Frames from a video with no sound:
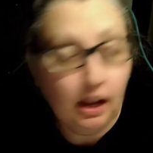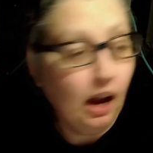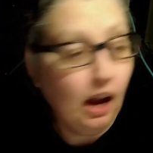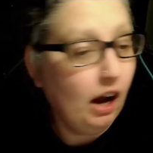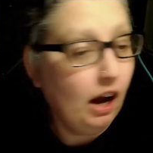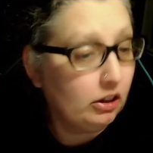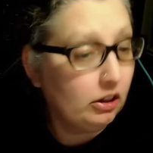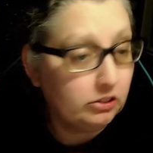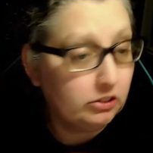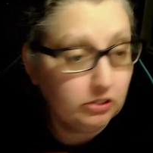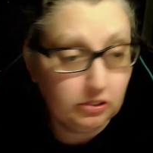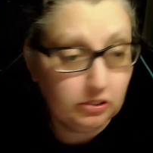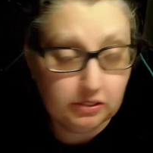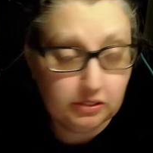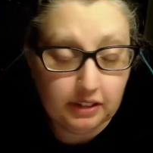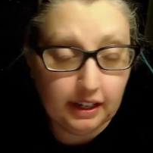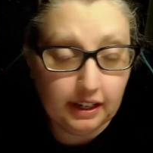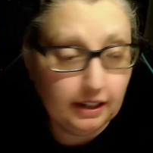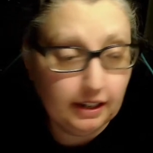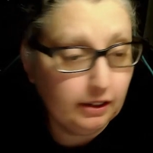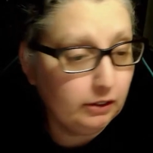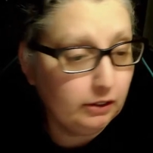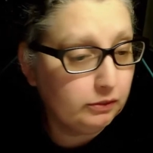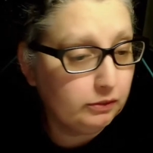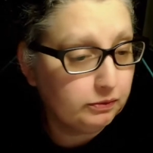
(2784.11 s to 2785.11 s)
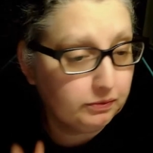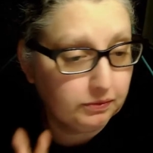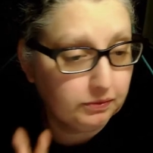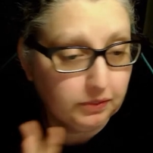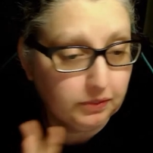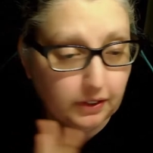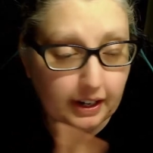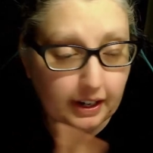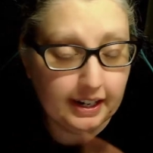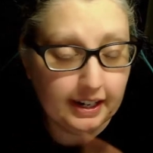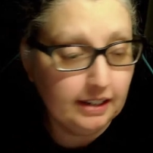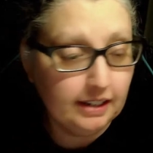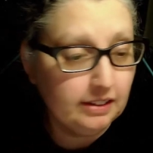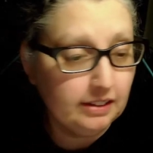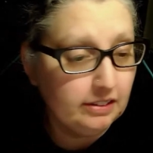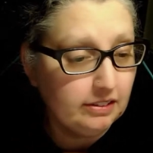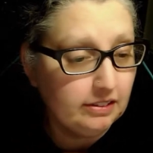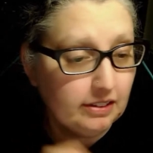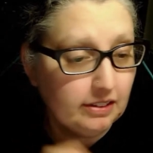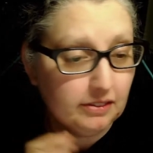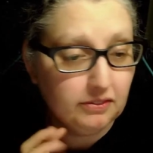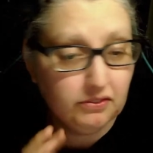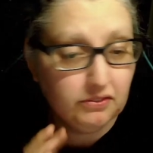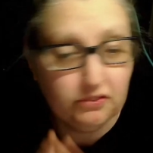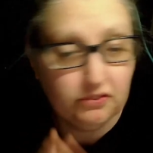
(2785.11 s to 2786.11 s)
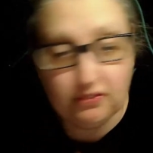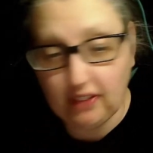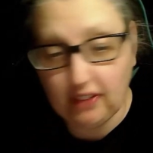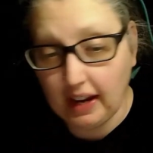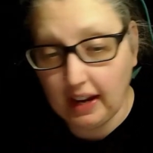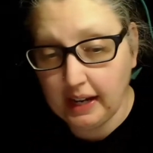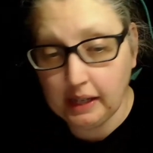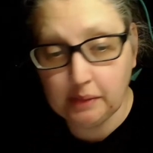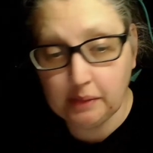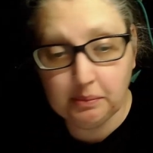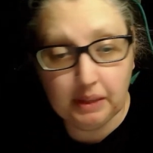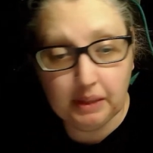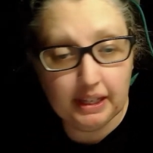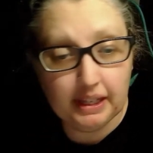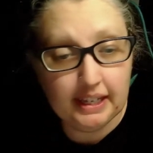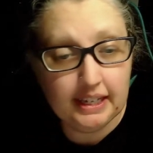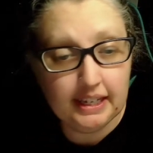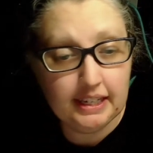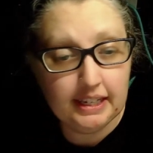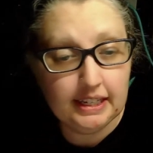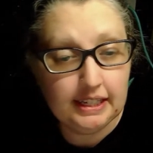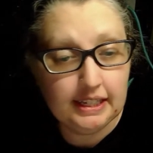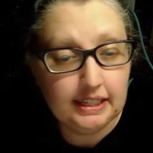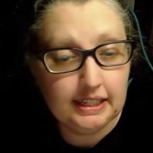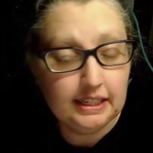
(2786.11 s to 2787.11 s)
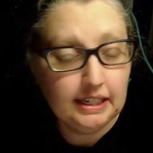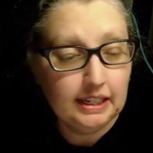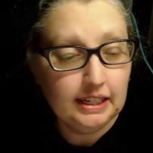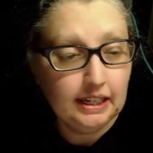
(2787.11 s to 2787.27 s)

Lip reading: Also, tell friends and family.